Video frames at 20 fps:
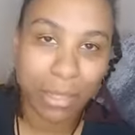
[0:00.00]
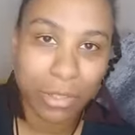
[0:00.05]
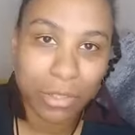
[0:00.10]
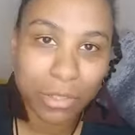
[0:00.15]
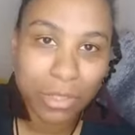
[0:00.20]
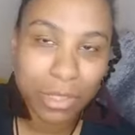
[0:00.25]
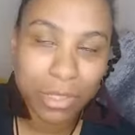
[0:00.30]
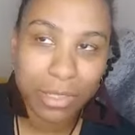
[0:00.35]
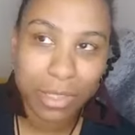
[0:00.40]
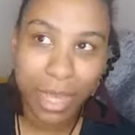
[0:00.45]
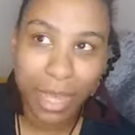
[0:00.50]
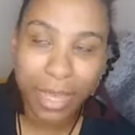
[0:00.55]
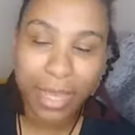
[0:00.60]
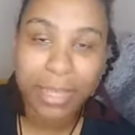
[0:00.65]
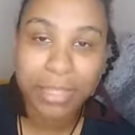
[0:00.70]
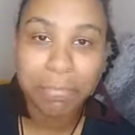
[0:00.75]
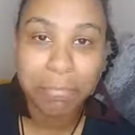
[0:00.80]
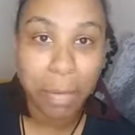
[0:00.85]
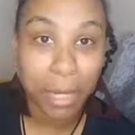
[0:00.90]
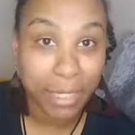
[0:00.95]
today
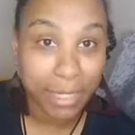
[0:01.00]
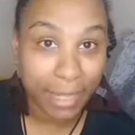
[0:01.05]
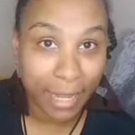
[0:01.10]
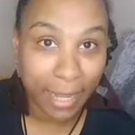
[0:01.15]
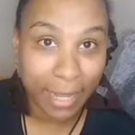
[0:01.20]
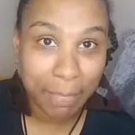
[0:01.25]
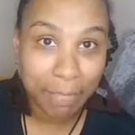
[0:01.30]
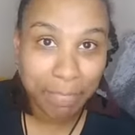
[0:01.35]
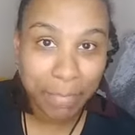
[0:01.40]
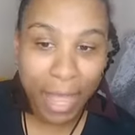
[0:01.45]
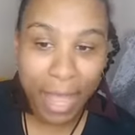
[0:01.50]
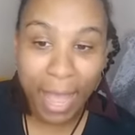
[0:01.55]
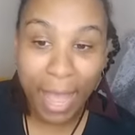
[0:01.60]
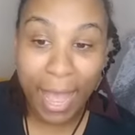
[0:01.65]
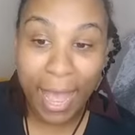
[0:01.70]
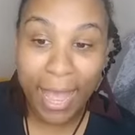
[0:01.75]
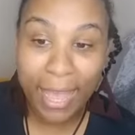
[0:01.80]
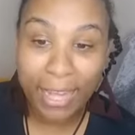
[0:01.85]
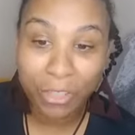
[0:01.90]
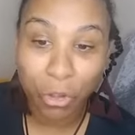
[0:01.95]
is Monday,
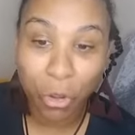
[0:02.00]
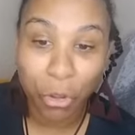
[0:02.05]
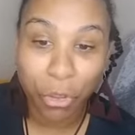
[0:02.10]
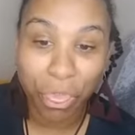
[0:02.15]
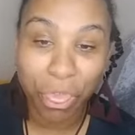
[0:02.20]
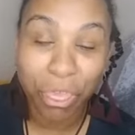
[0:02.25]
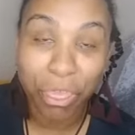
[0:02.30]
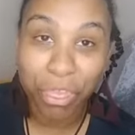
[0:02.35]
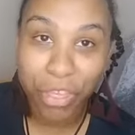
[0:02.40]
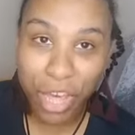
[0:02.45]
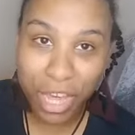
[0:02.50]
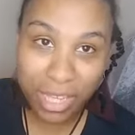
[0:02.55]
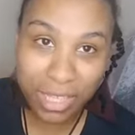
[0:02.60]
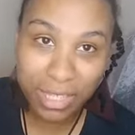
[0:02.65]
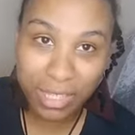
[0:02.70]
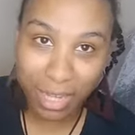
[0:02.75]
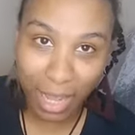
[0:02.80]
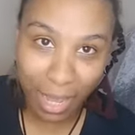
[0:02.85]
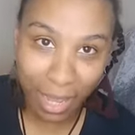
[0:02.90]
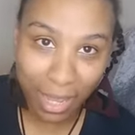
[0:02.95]
and on
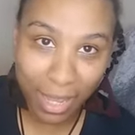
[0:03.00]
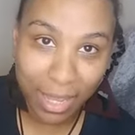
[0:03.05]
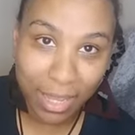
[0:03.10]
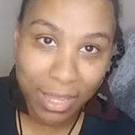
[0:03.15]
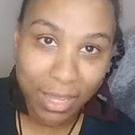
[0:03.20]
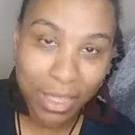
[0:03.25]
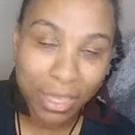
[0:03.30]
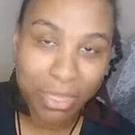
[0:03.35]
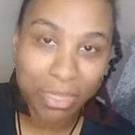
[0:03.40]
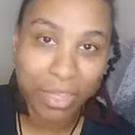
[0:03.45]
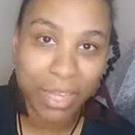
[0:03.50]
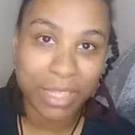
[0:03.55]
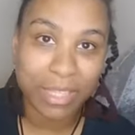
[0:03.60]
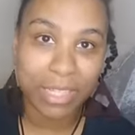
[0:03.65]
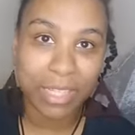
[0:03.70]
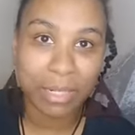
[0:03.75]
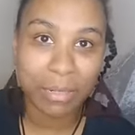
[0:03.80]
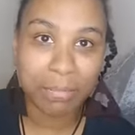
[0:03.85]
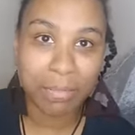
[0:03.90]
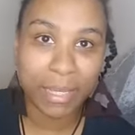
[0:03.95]
Thursday
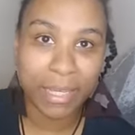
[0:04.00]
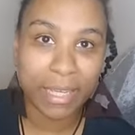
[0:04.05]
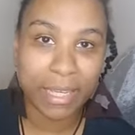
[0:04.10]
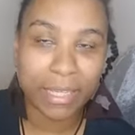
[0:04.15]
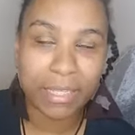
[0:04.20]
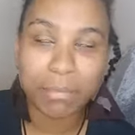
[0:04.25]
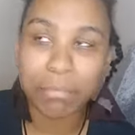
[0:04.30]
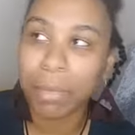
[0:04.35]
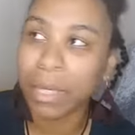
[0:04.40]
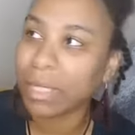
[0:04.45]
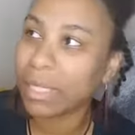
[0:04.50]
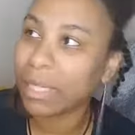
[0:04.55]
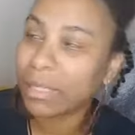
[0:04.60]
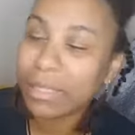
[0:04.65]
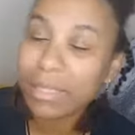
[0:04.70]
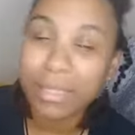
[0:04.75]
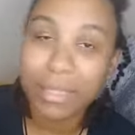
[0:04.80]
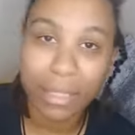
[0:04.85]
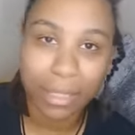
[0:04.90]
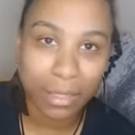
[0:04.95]
it's Monday the
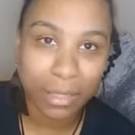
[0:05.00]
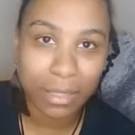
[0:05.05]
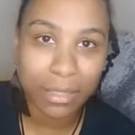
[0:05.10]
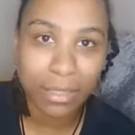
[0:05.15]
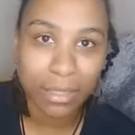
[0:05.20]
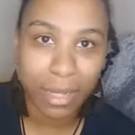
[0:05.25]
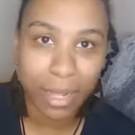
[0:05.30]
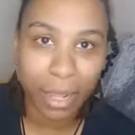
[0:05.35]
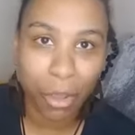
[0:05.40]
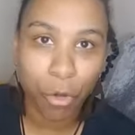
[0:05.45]
6th today.